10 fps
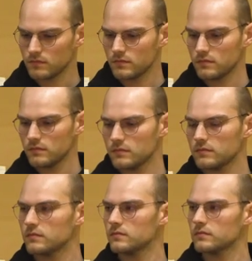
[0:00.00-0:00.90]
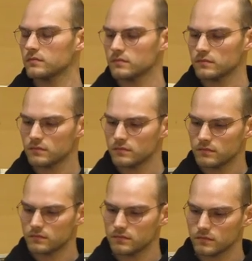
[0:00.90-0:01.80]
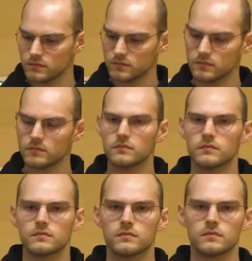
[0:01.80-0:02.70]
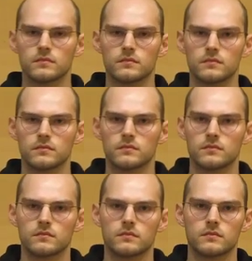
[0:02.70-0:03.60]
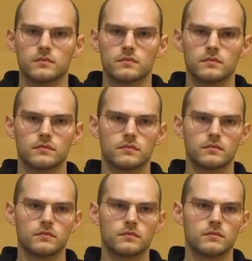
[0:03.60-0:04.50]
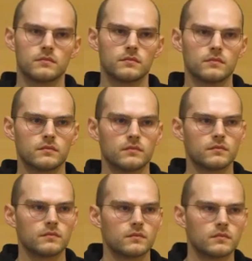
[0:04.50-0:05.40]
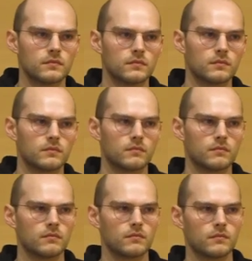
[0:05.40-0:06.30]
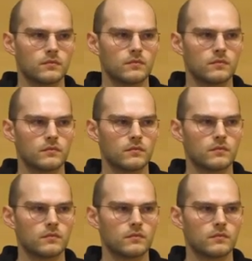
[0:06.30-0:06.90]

[no speech]